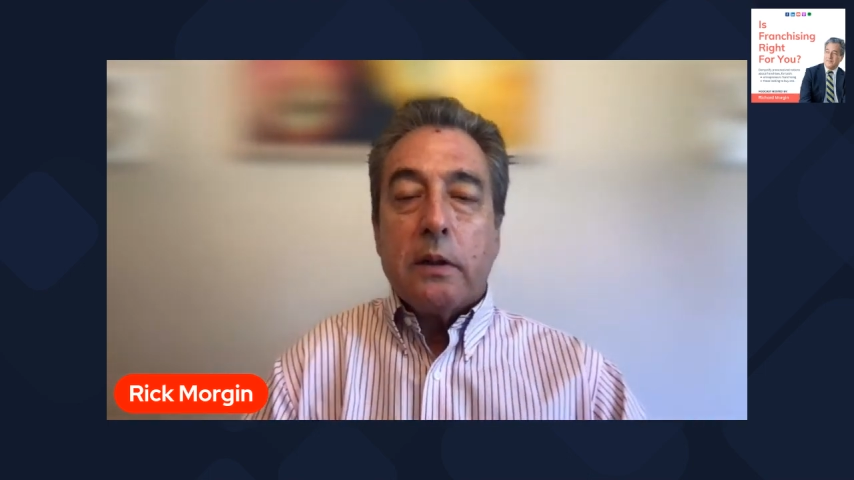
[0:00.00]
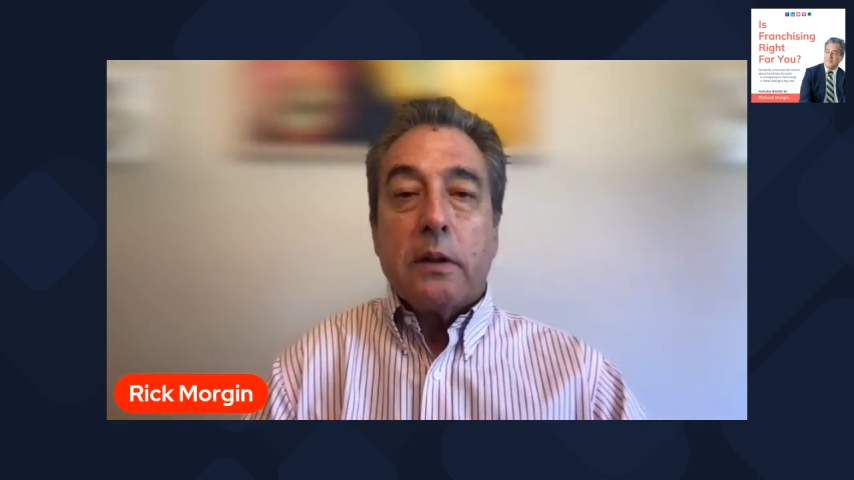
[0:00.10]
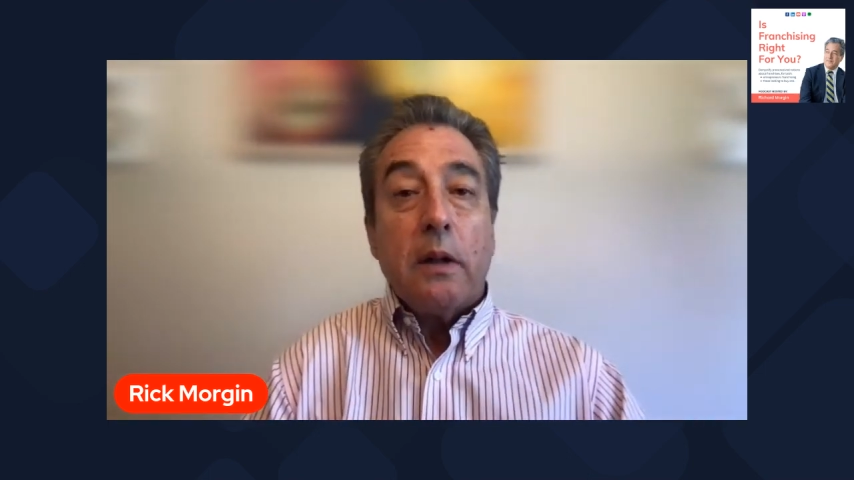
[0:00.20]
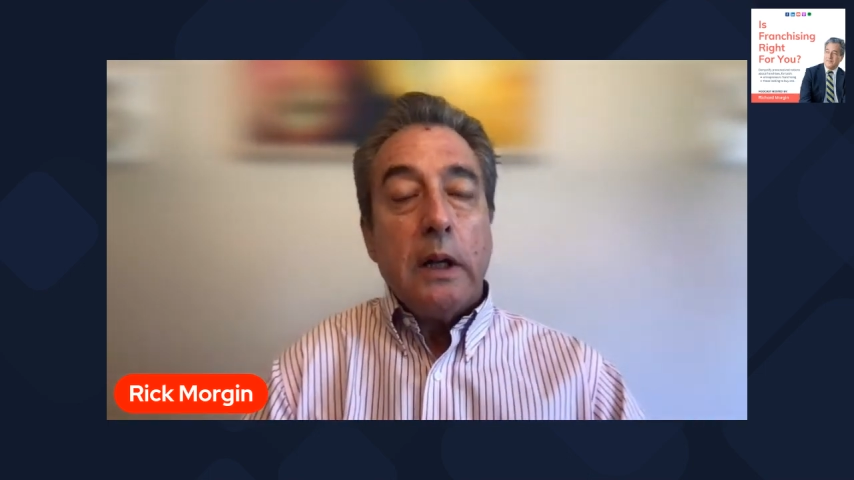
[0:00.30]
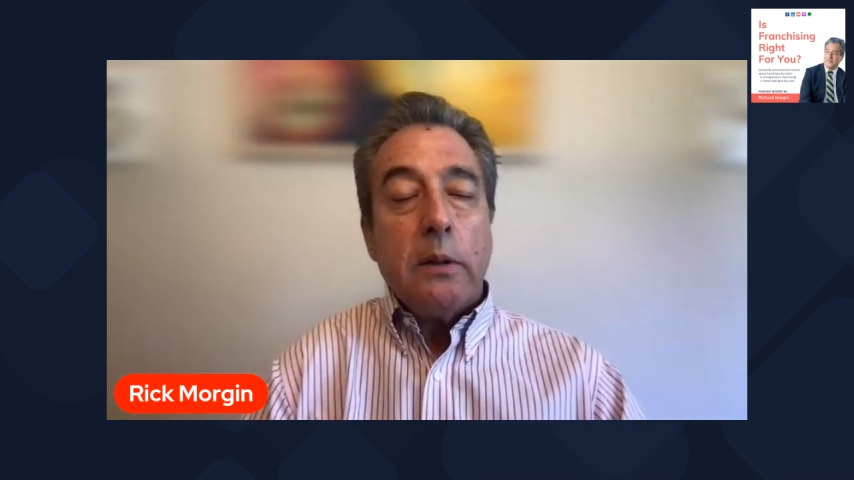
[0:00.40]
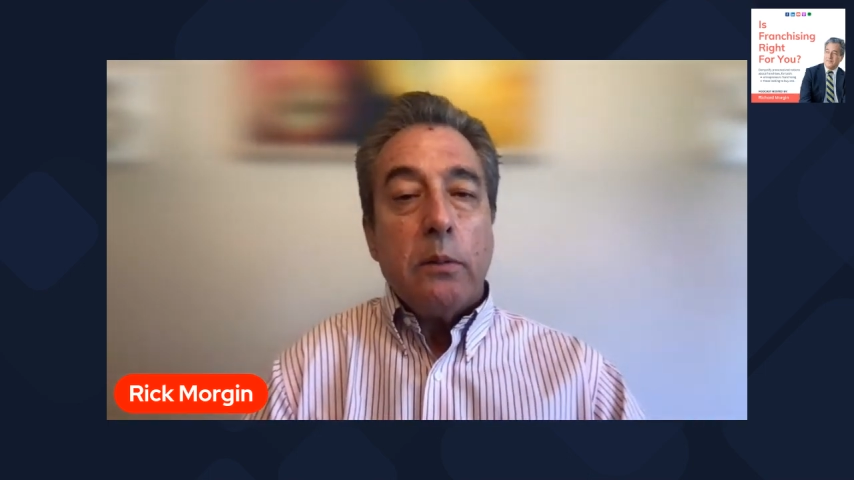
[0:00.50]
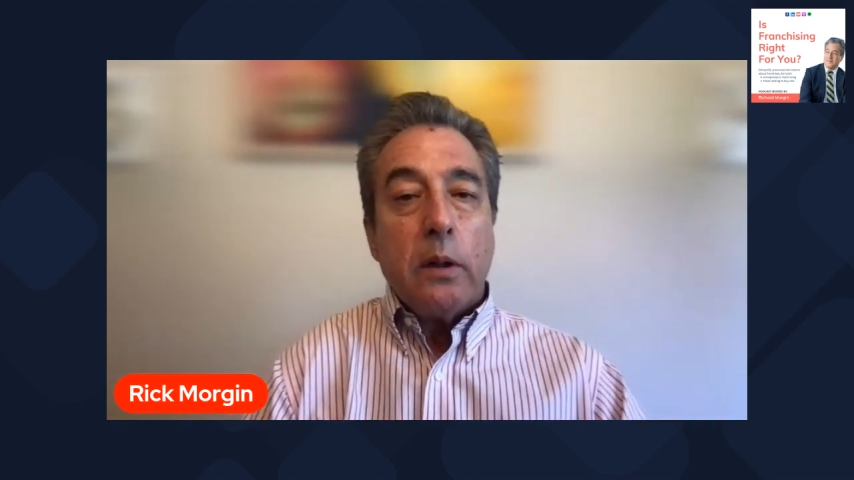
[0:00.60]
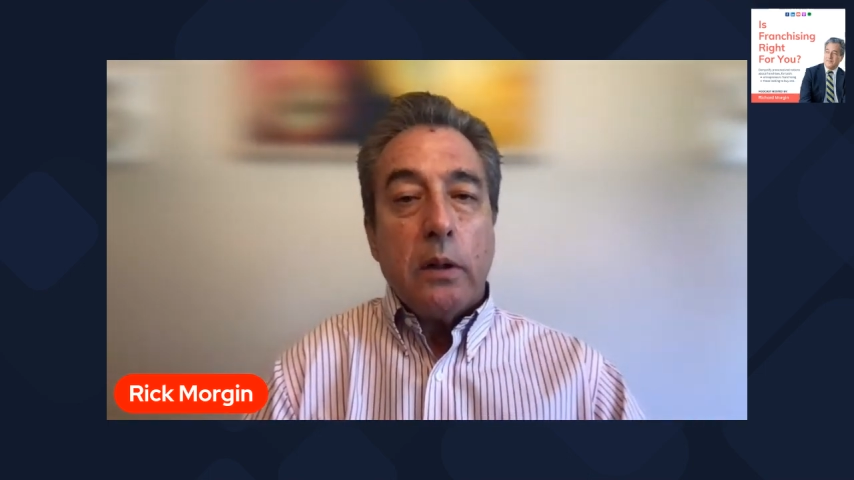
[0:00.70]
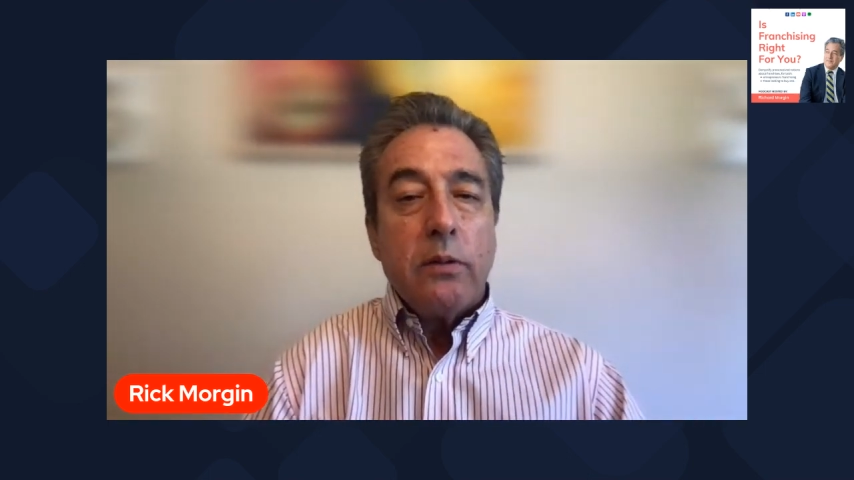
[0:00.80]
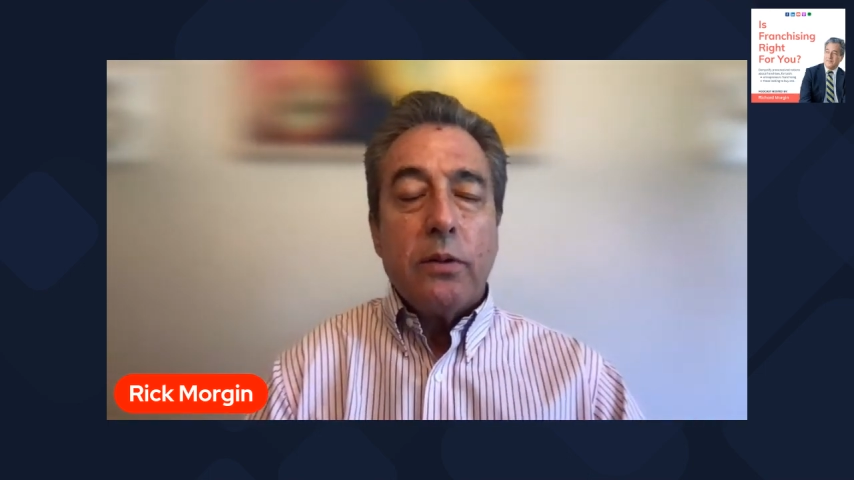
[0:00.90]
client
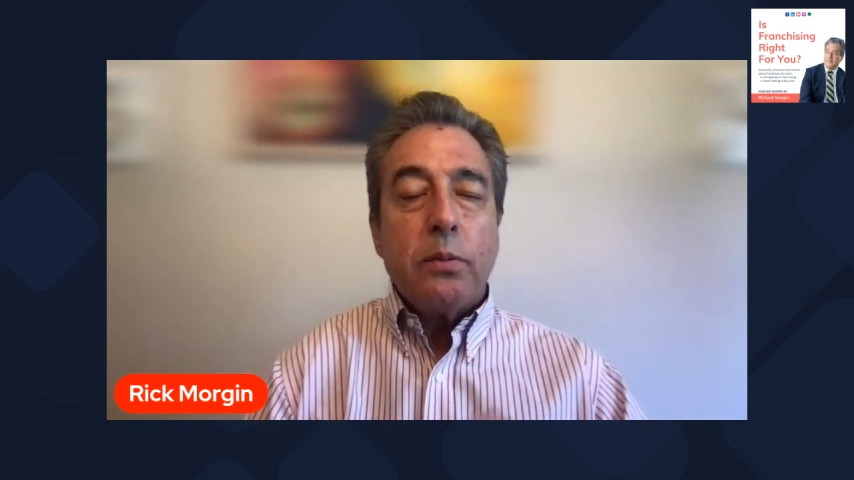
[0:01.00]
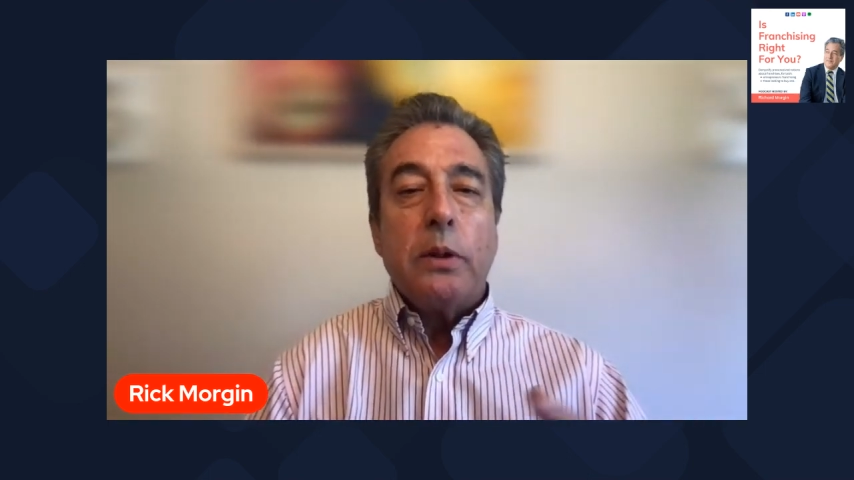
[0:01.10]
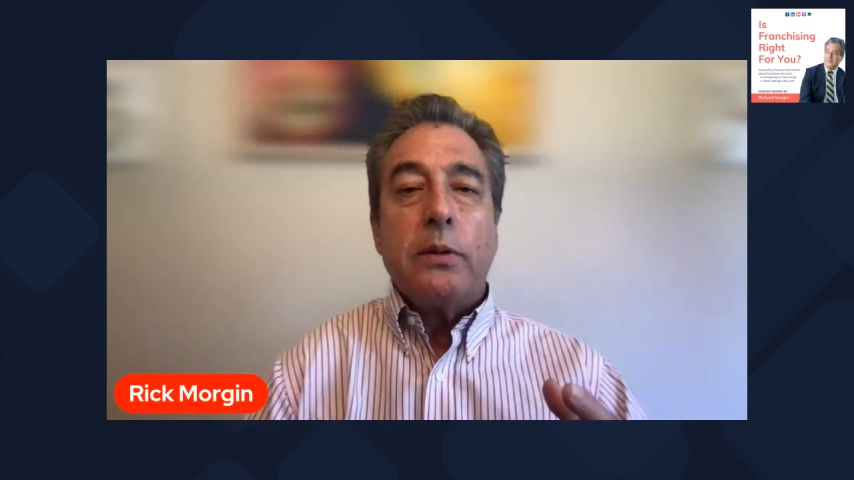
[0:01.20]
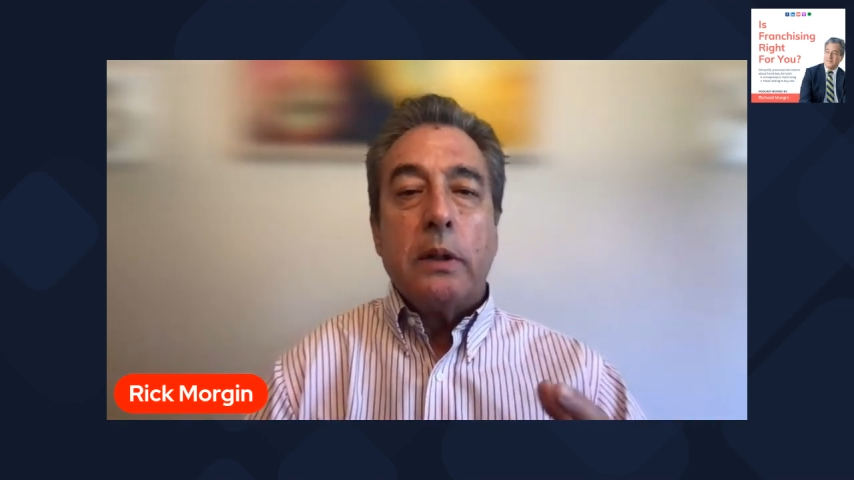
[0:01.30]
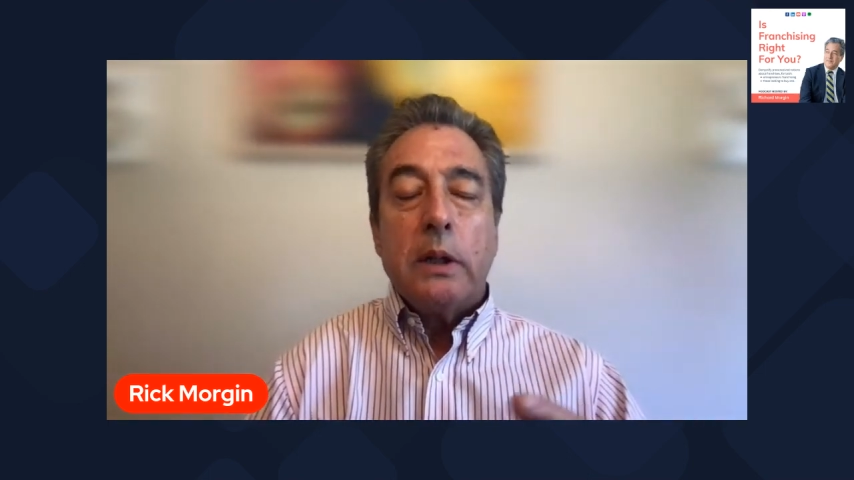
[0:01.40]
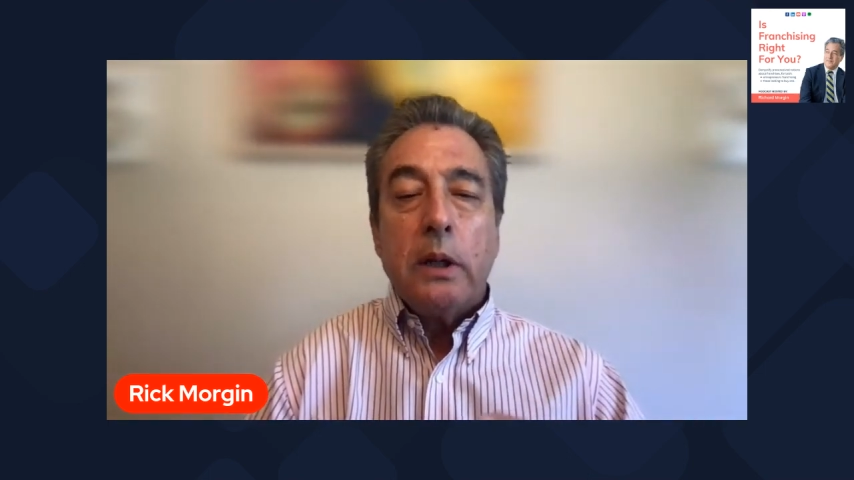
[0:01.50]
just recently